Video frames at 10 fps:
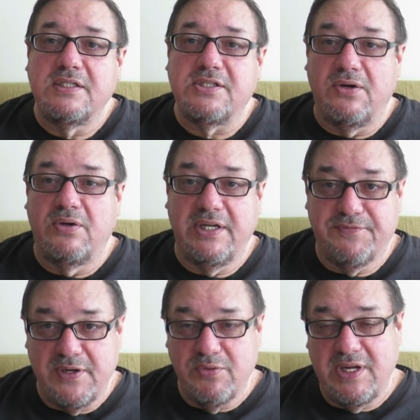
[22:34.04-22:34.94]
So
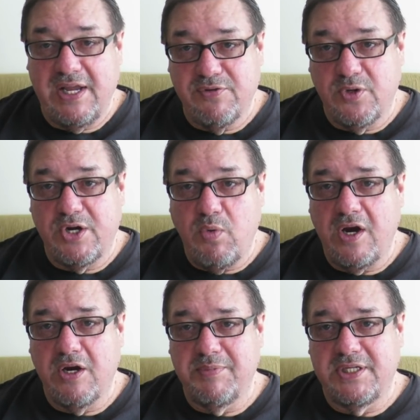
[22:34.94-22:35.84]
if they have a
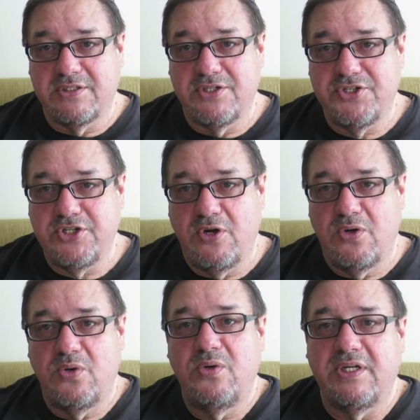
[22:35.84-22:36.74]
requirement to
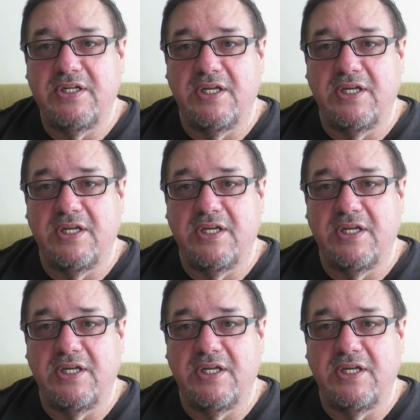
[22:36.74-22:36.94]
show